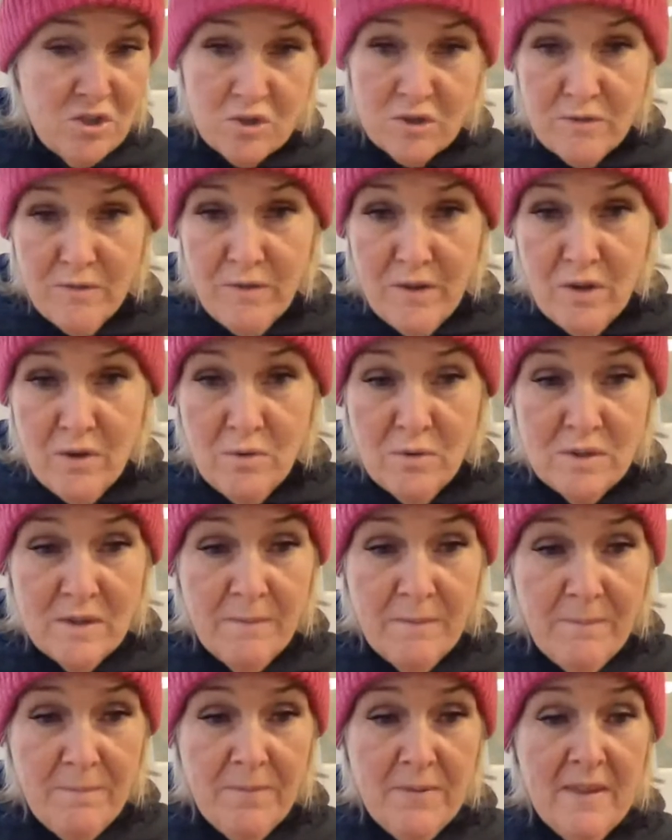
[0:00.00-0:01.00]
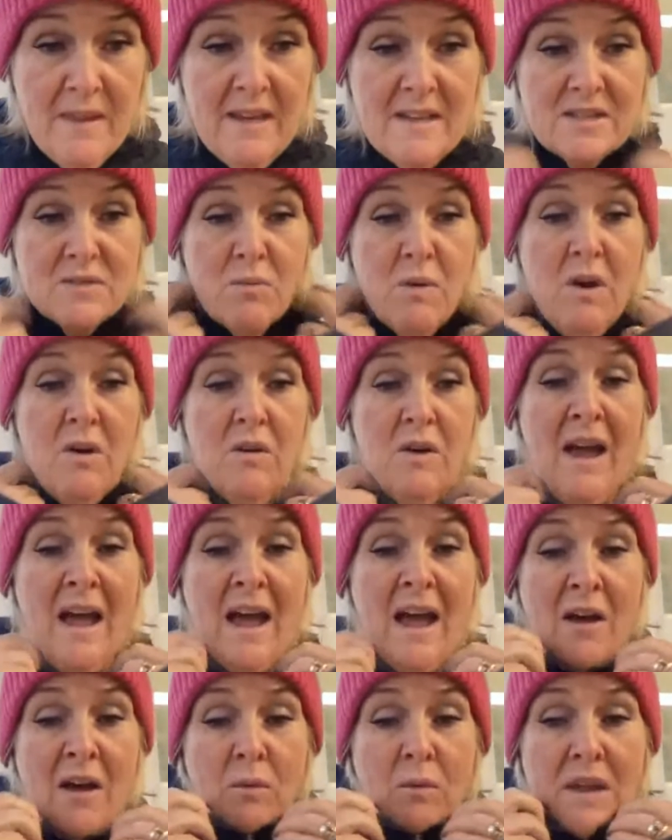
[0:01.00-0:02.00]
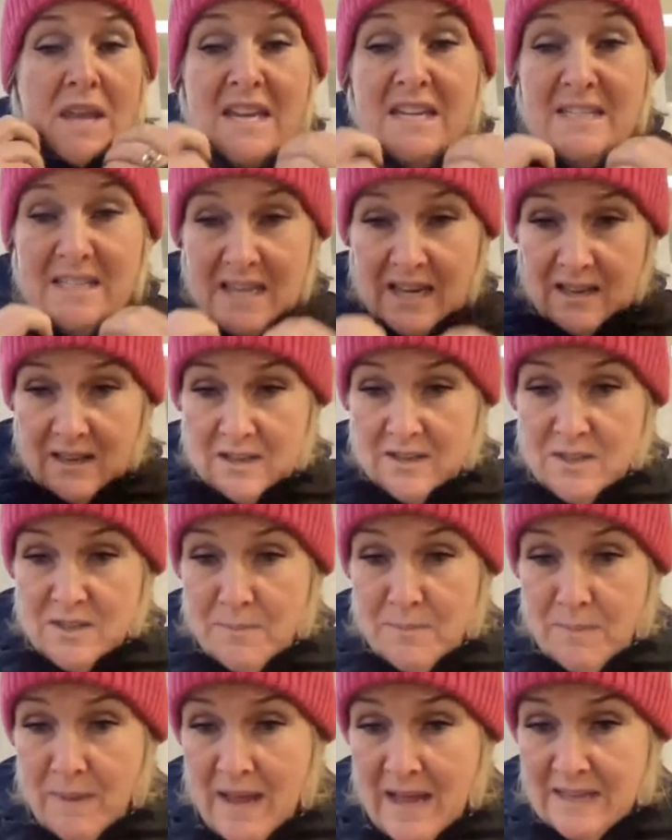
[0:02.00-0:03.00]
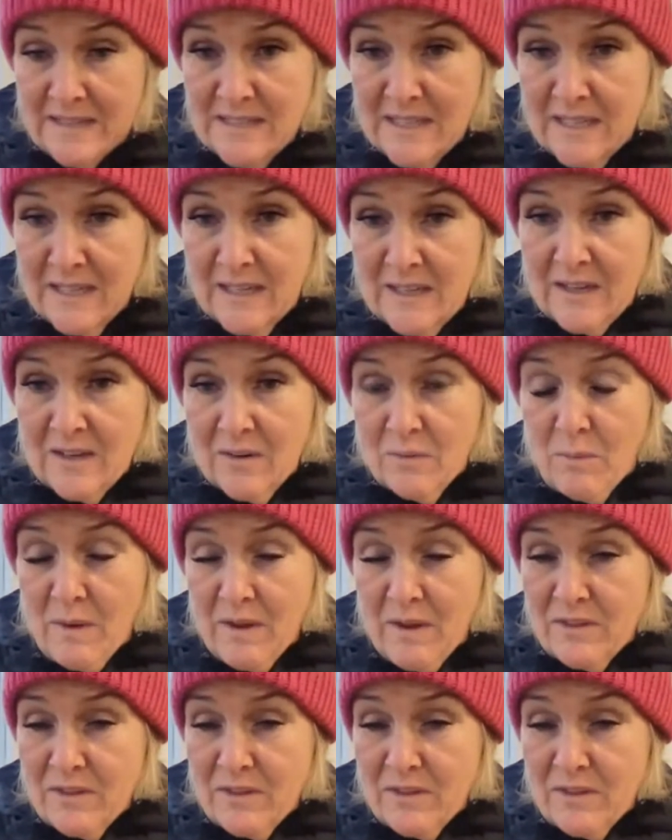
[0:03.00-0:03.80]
No bad food. It's just food. It's how we eat it that's bad.